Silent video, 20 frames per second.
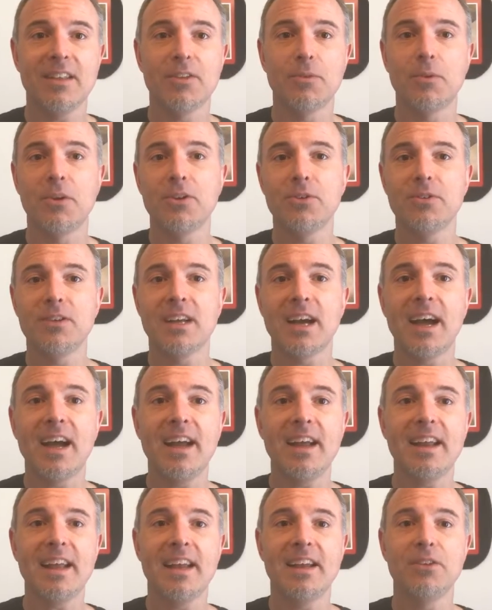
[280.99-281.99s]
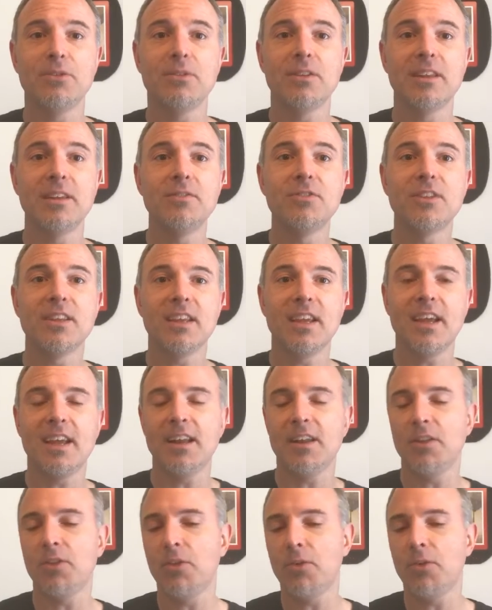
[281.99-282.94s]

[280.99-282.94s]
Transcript: the one who died and who lives again,